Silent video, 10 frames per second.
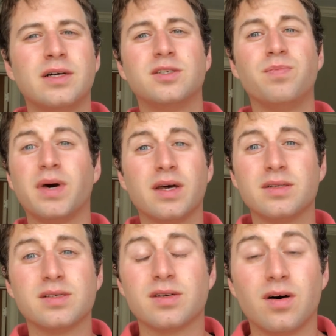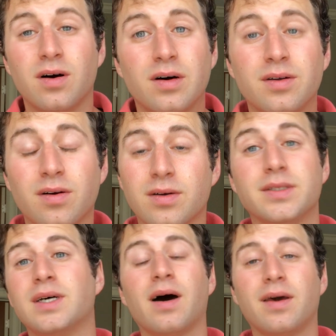depends on our
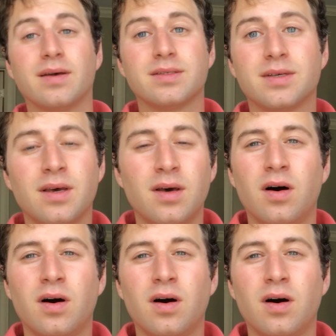diet,